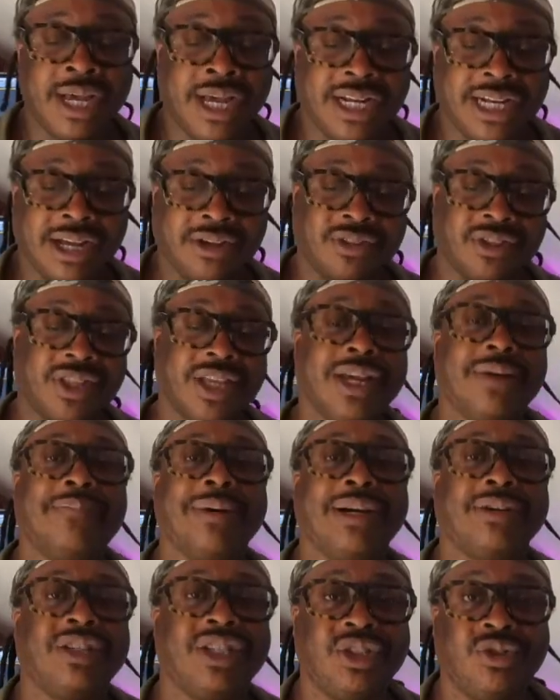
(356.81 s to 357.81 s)
Now the thing
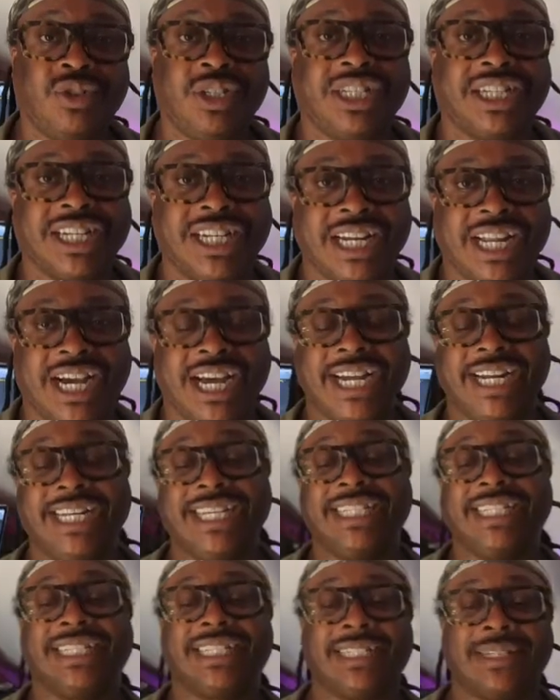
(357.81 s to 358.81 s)
about a unison line
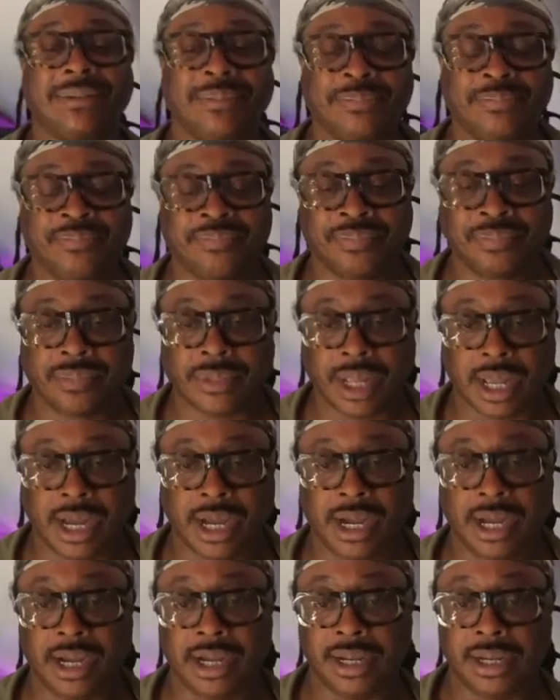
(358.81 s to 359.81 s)
is,
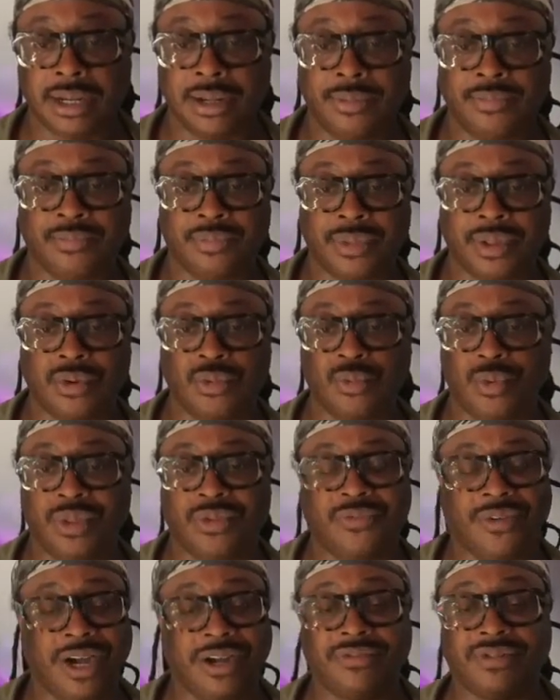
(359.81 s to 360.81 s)
with
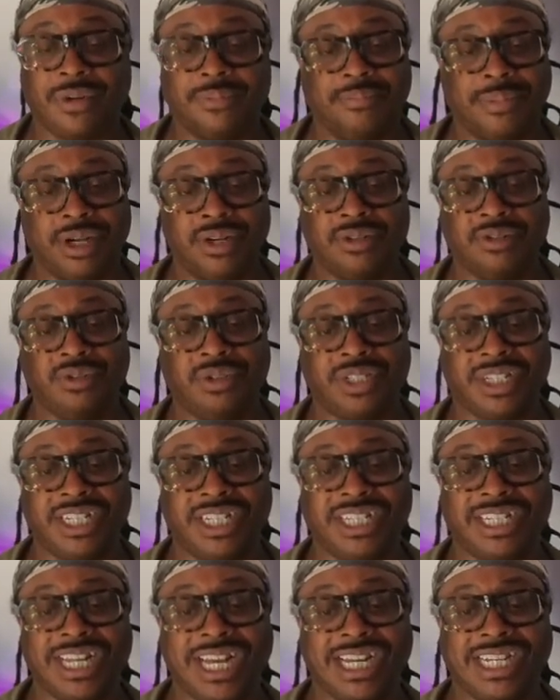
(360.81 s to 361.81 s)
five trombones in
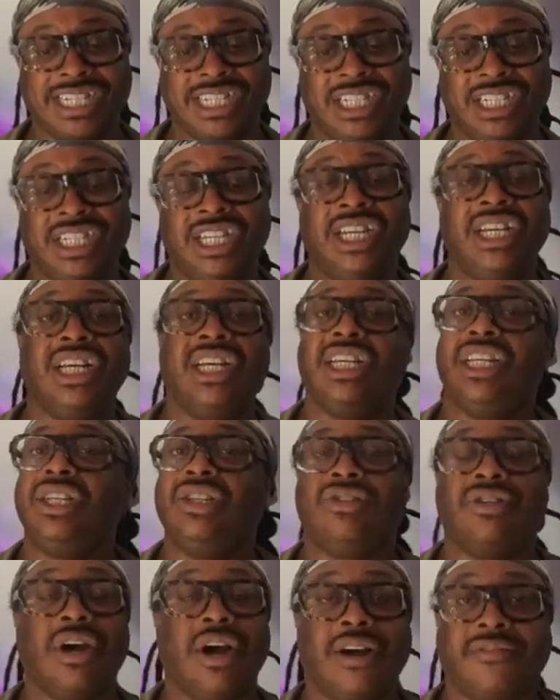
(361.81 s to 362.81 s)
a section,
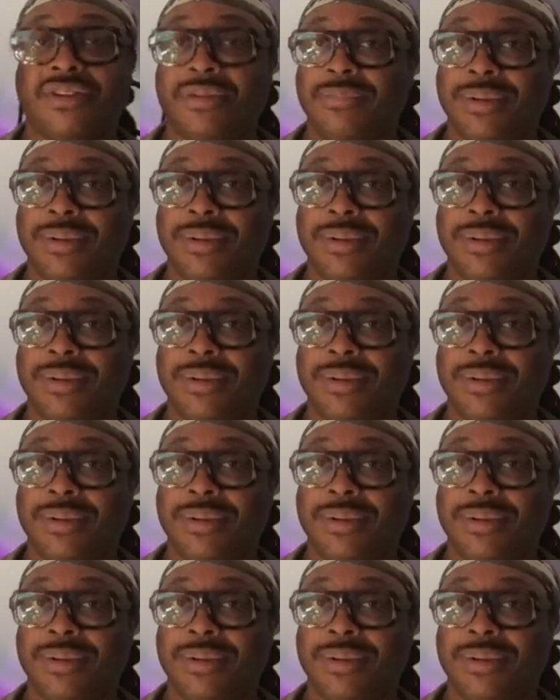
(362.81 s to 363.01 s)
you don't have to